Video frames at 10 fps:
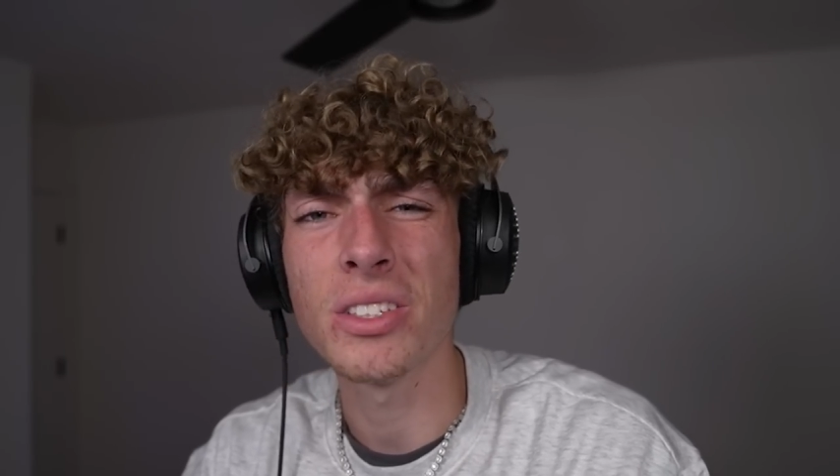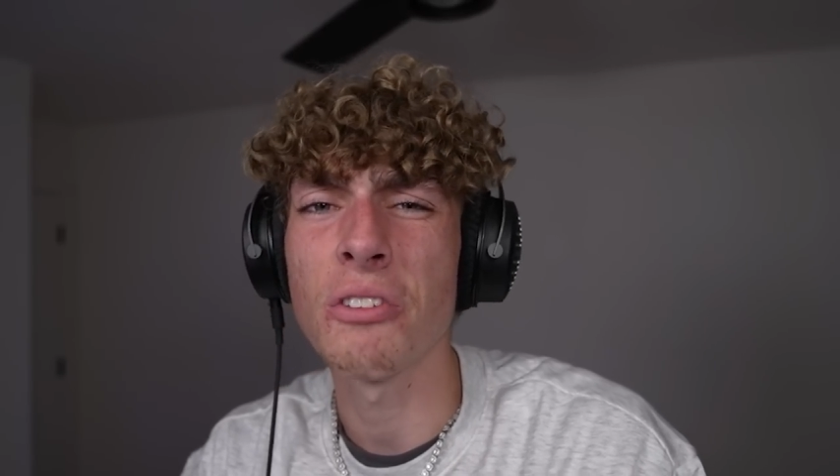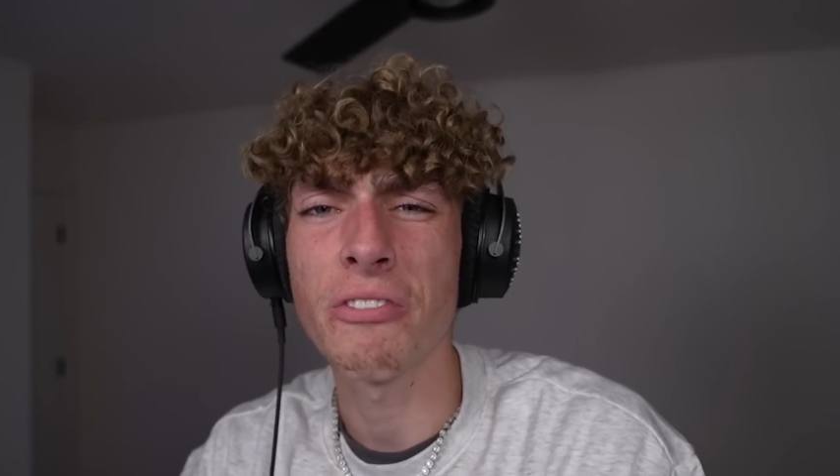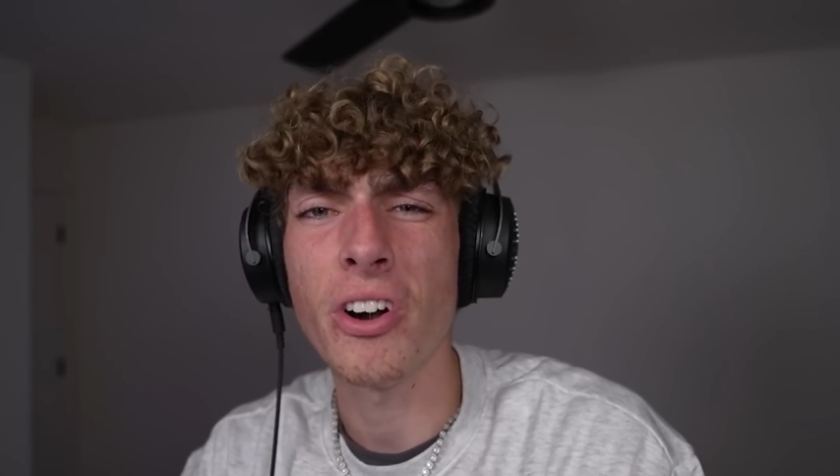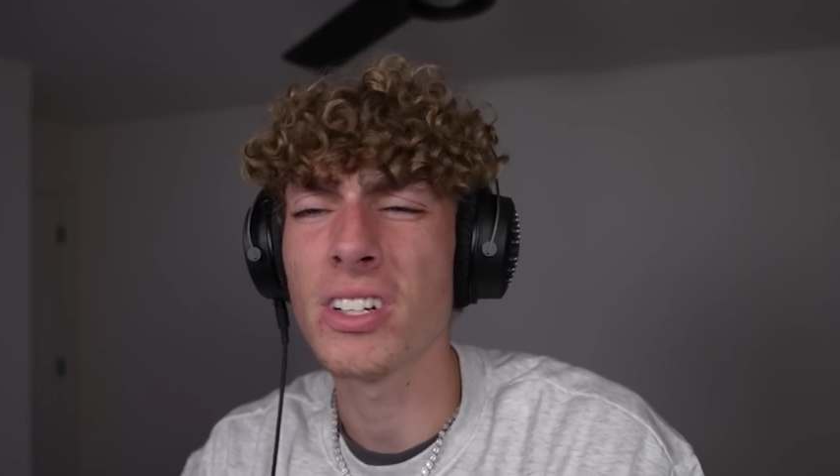
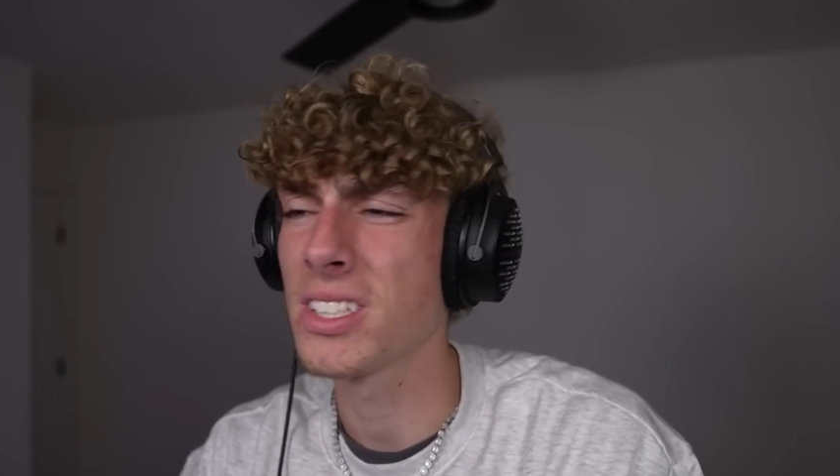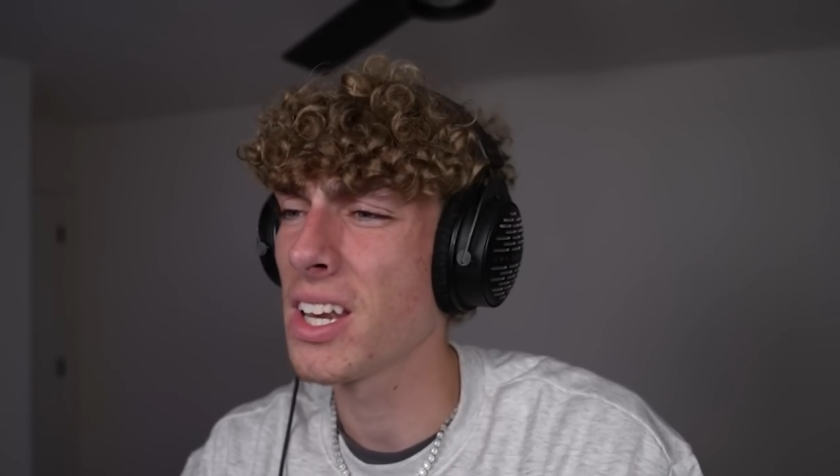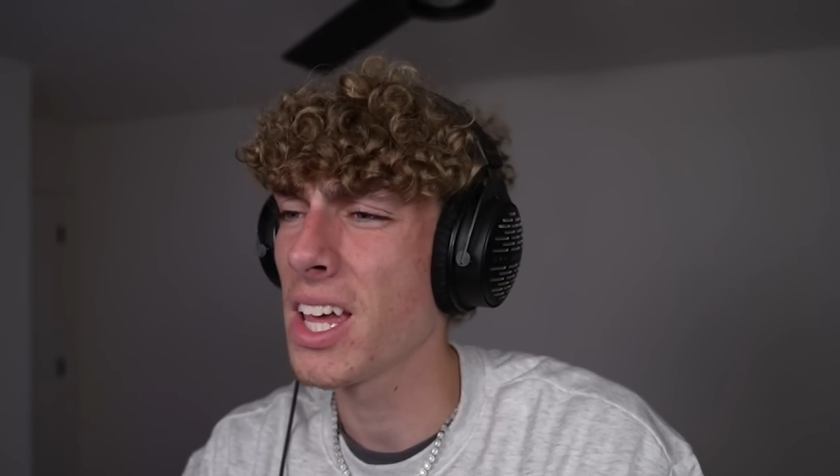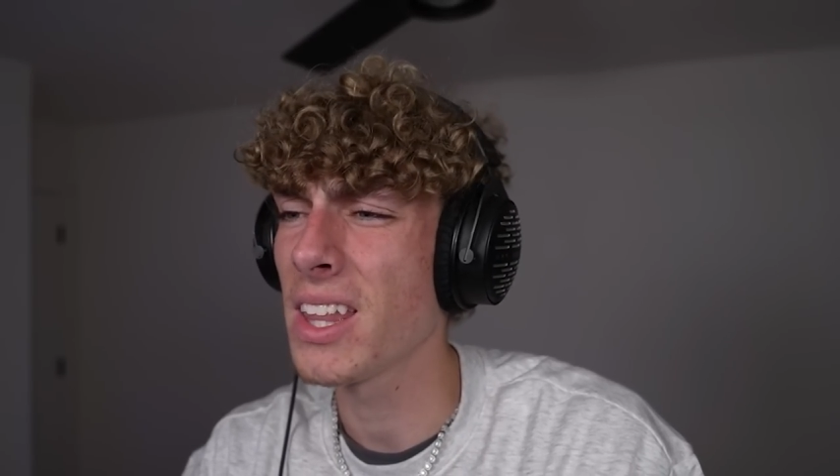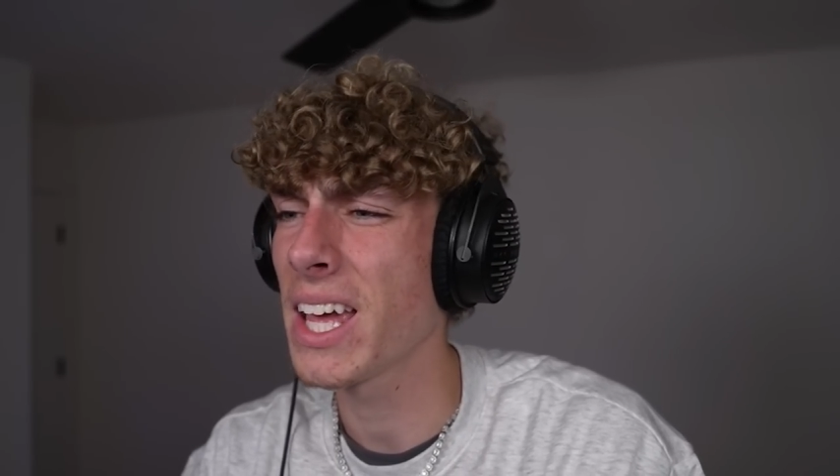so far
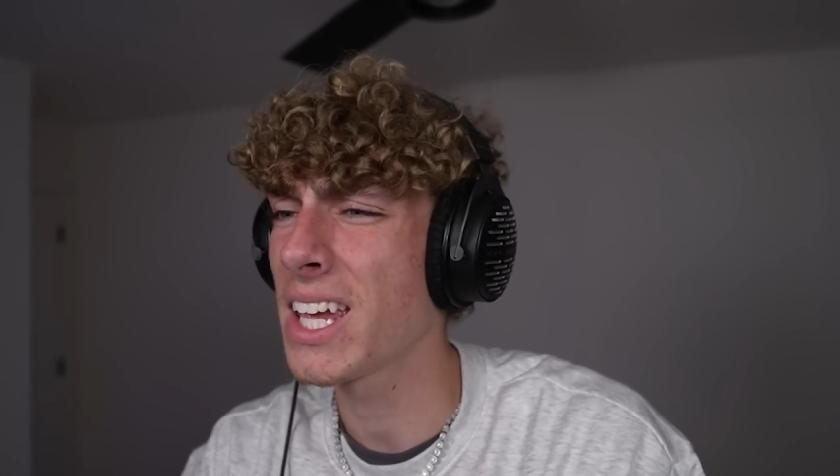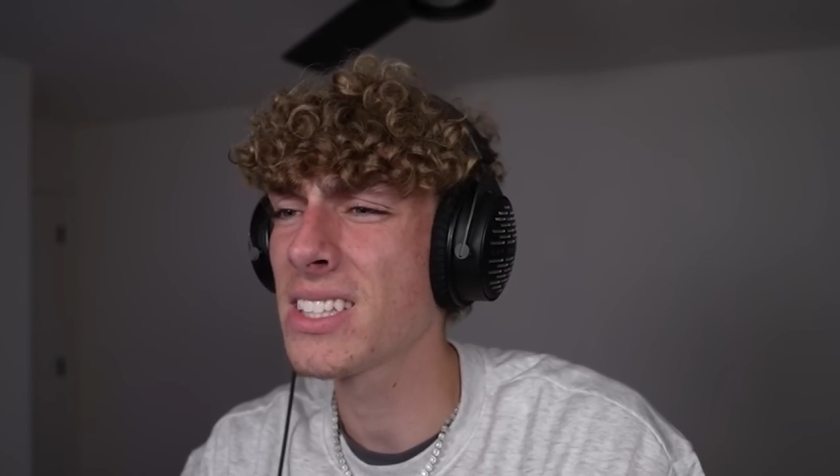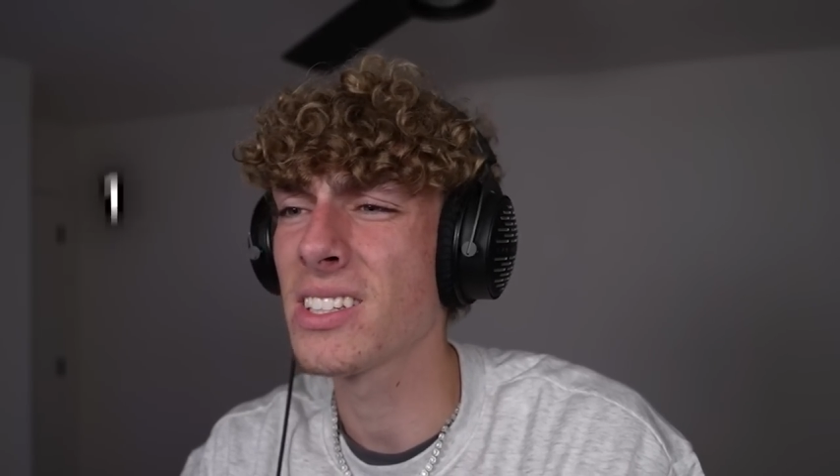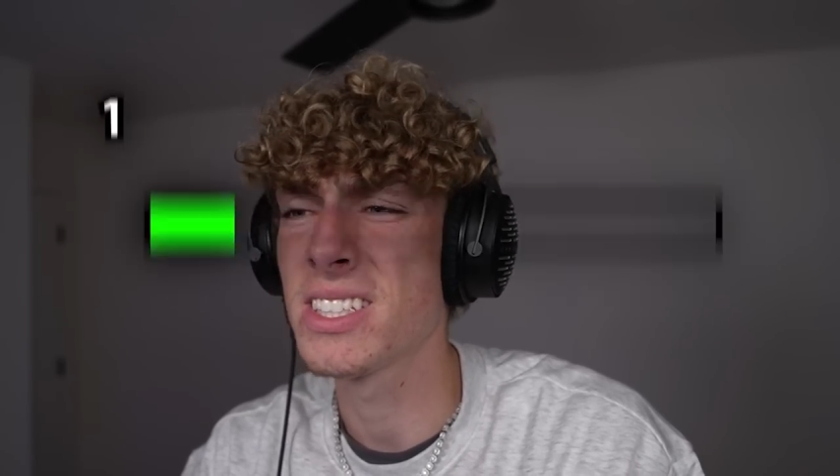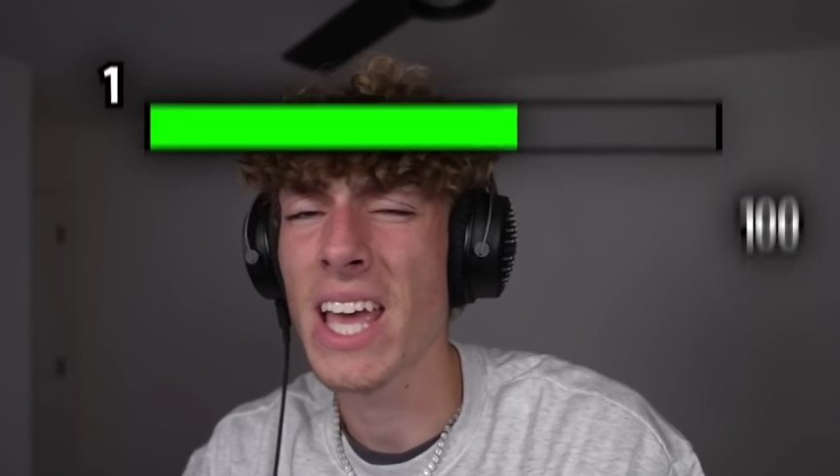today. That
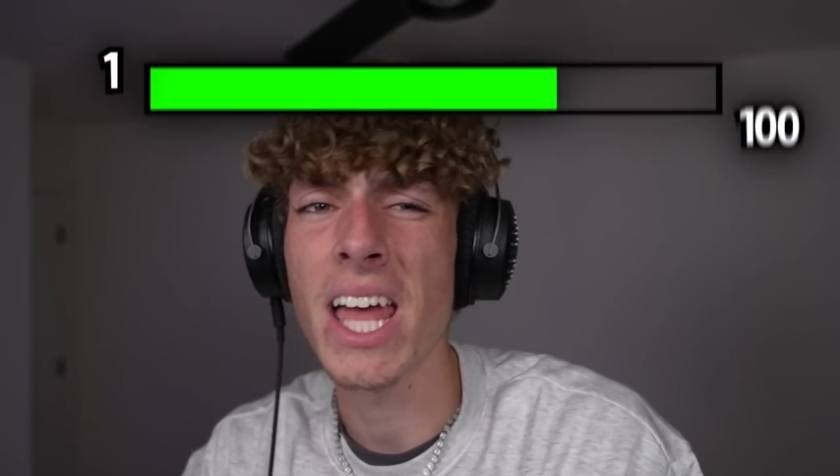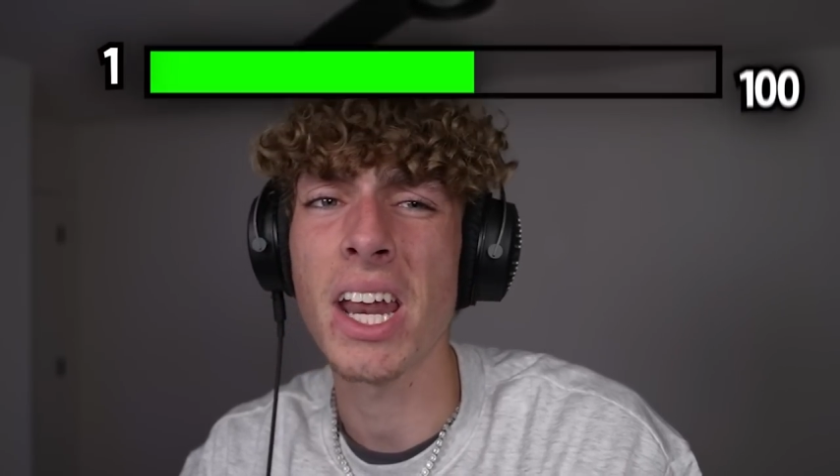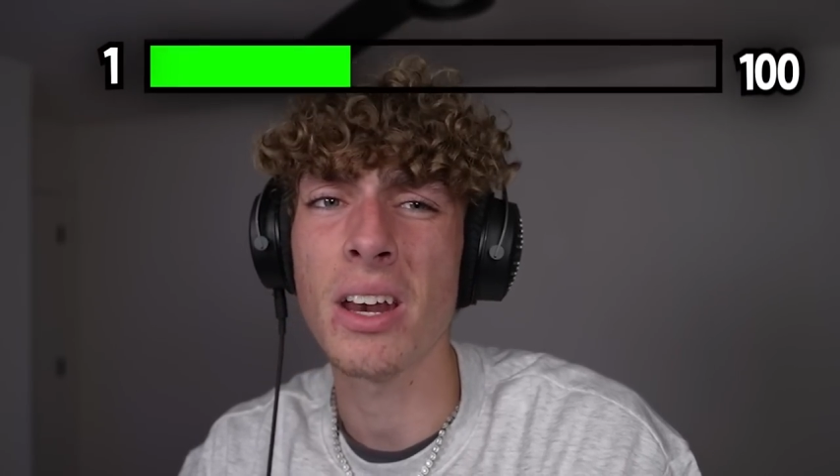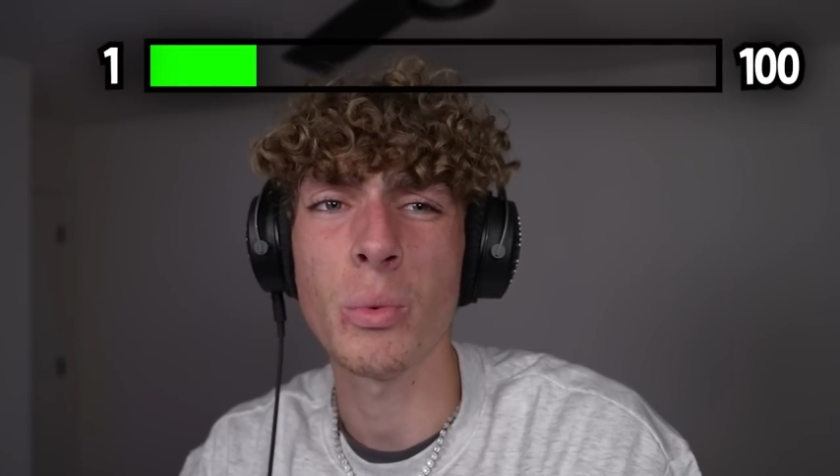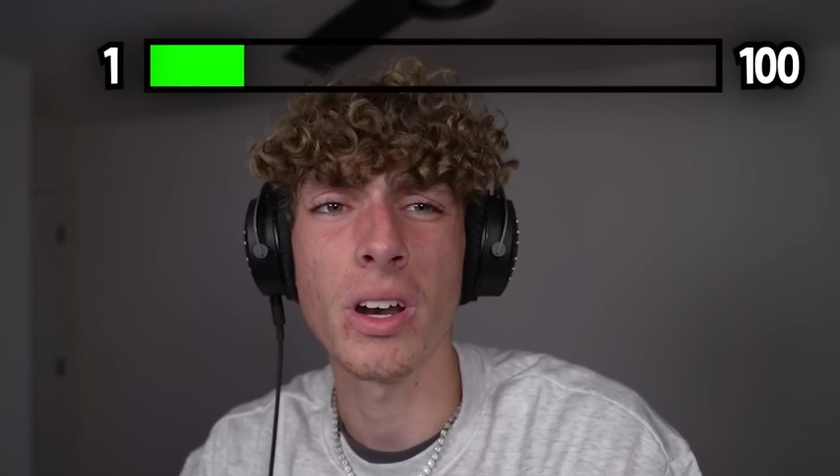gets a 10 out of